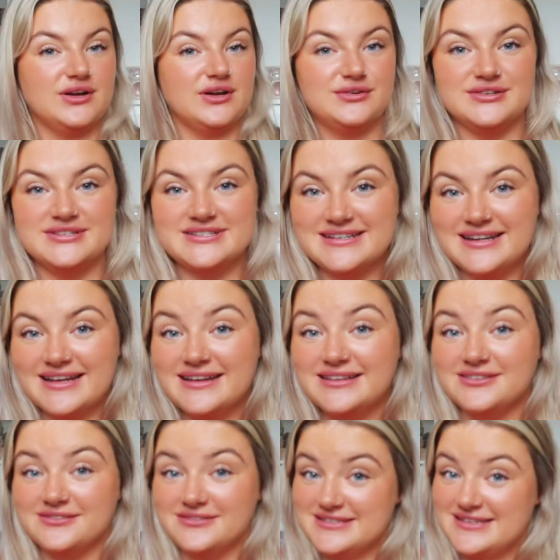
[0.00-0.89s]
We're not going to
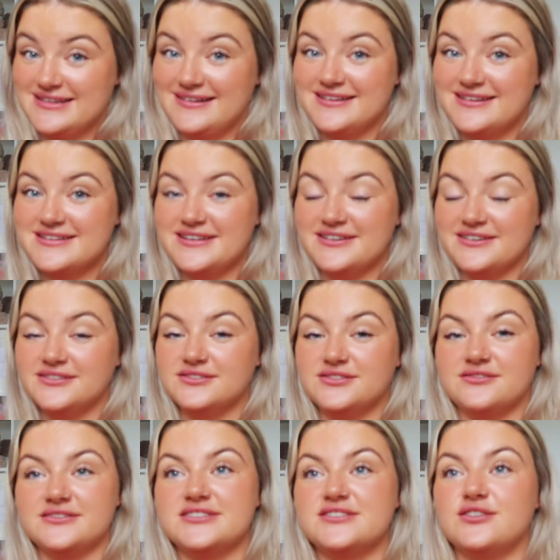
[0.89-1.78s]
delay. There is a lot
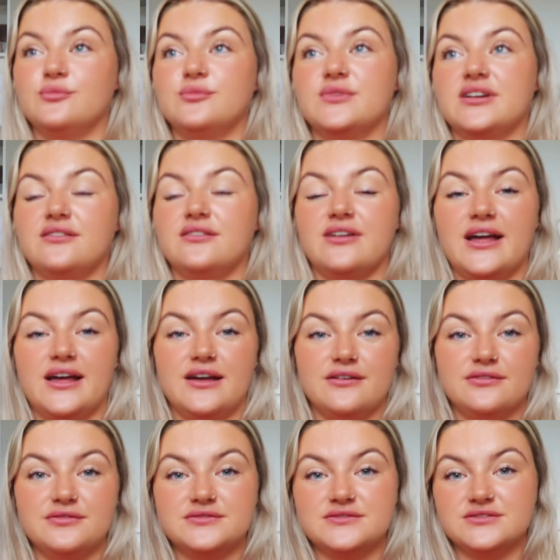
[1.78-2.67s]
here. There is some that I've
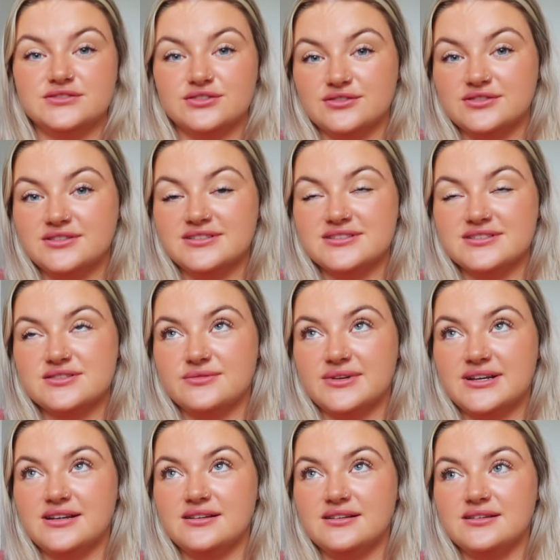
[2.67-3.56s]
half done as
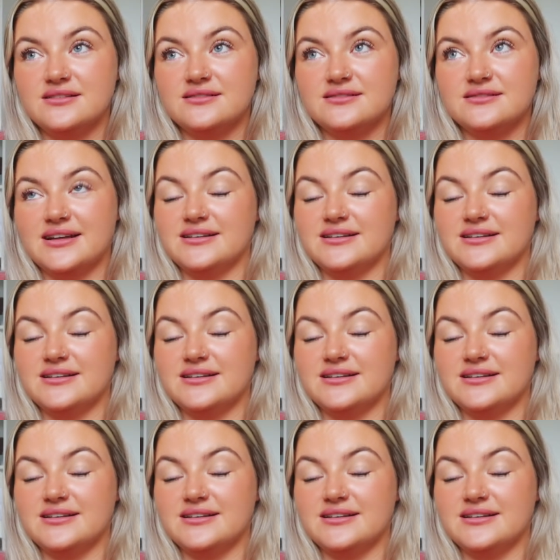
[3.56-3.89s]
well,